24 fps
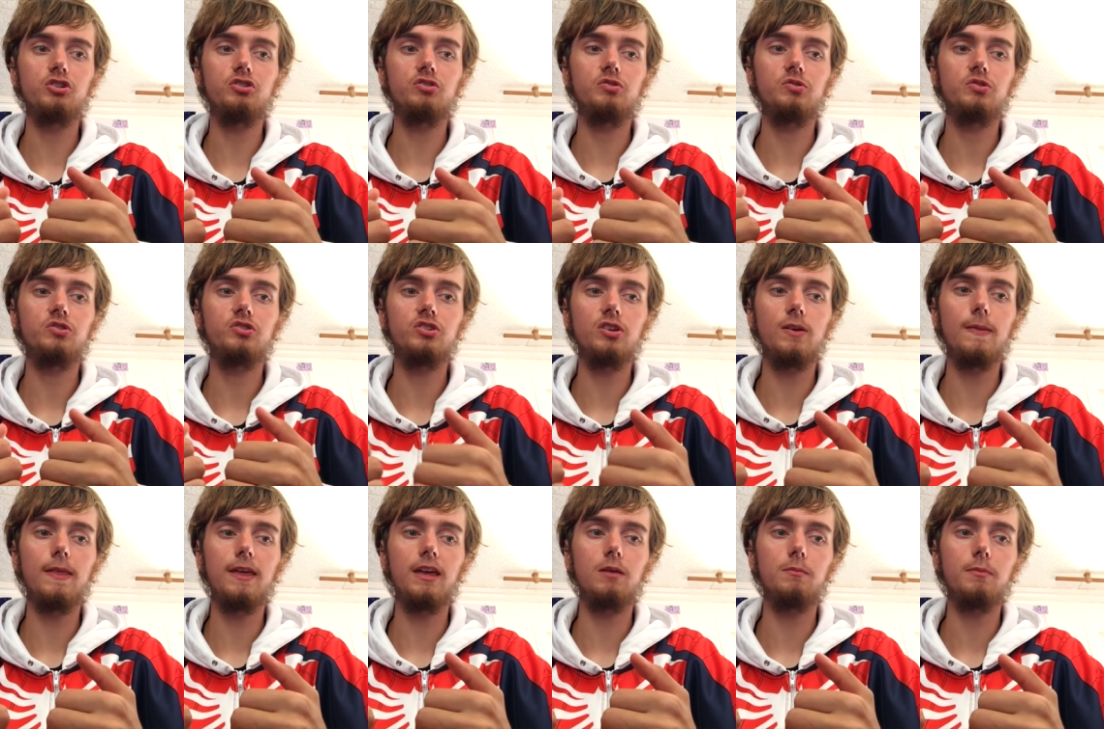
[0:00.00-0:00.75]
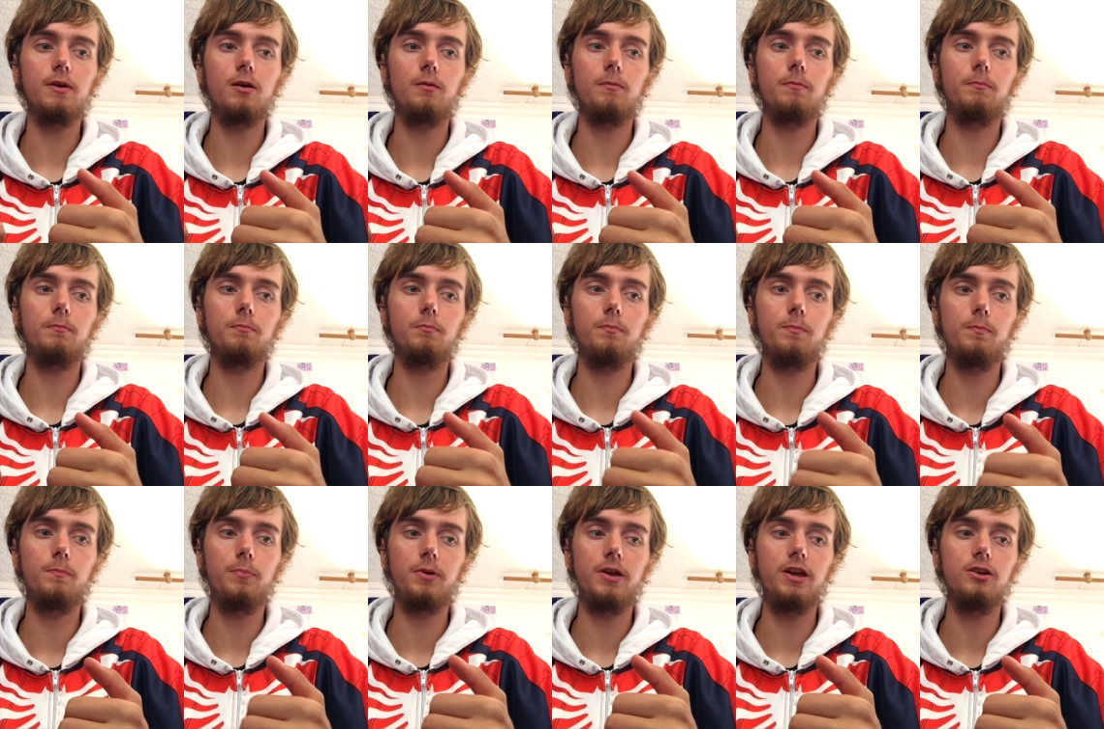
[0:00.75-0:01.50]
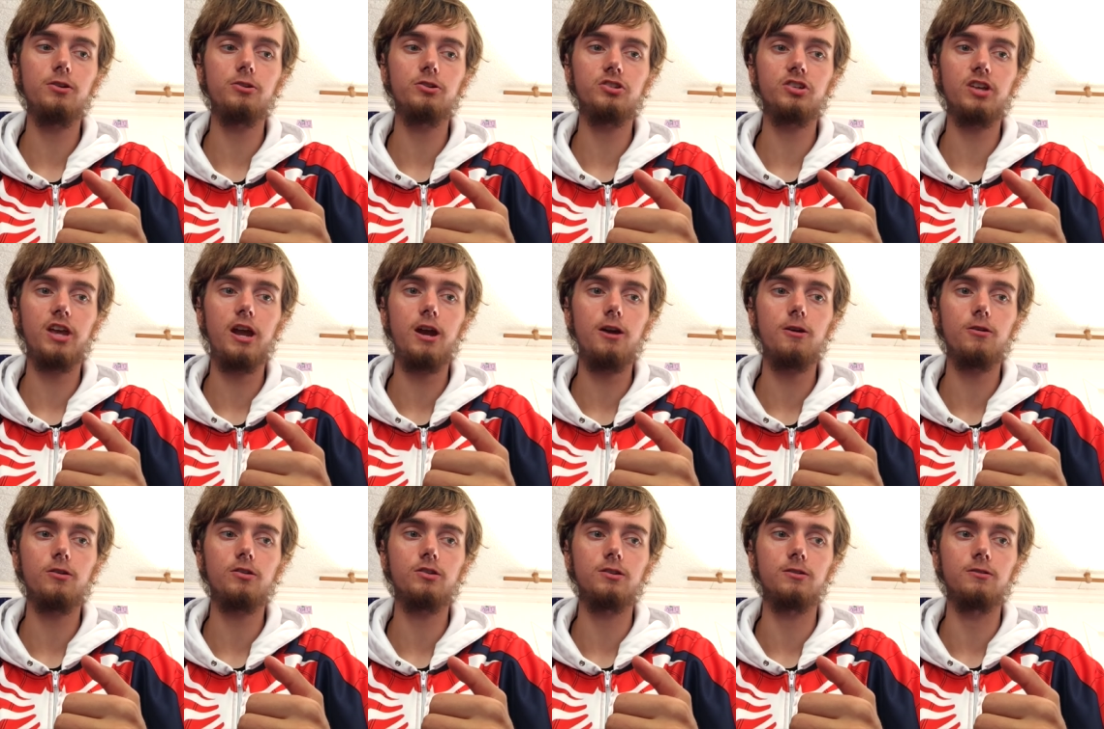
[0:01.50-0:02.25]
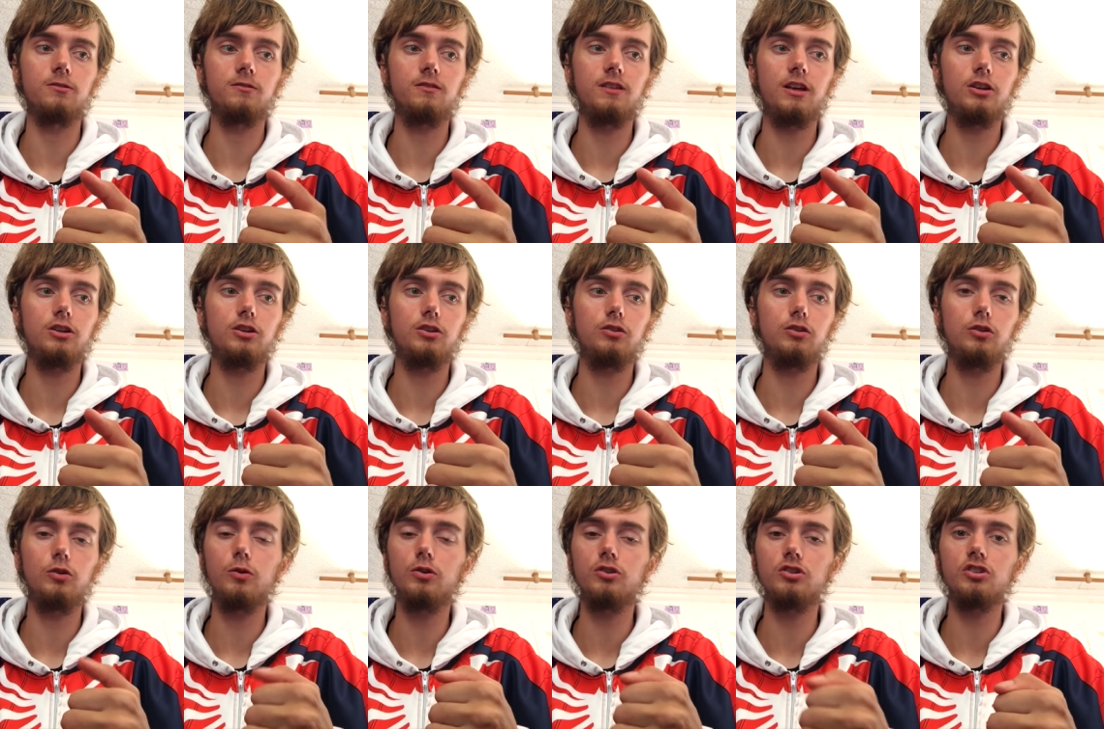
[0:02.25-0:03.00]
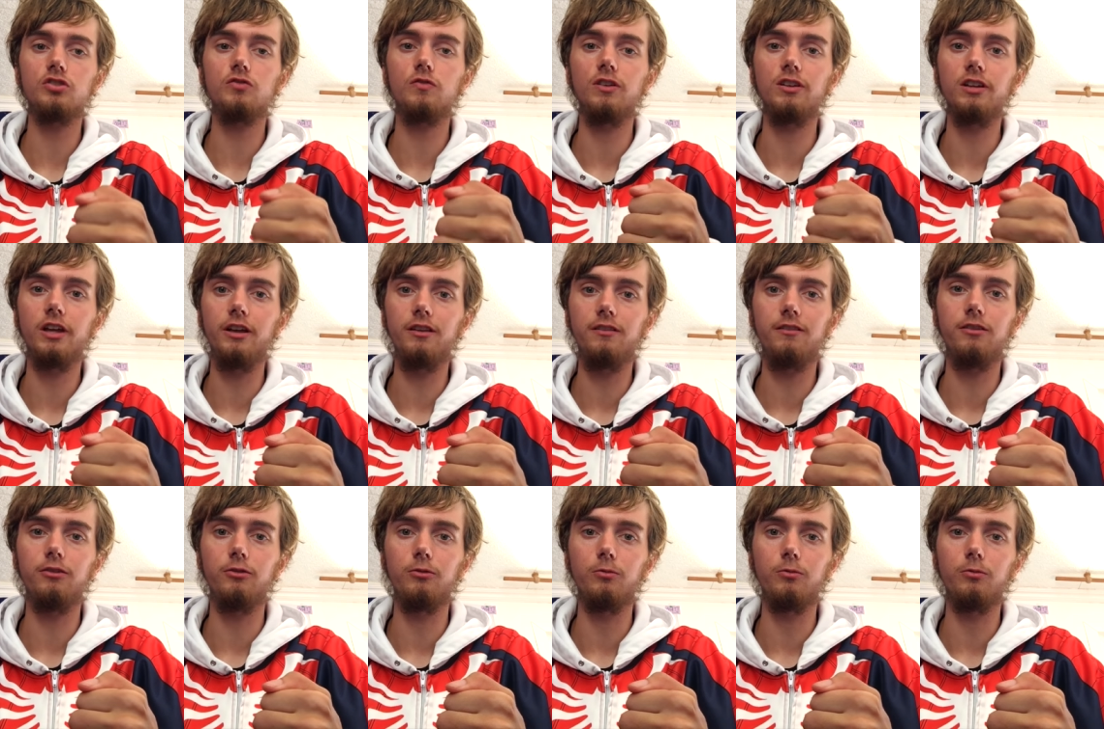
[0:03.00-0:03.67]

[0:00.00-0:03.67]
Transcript: just something about Peter's character that you could just relate to,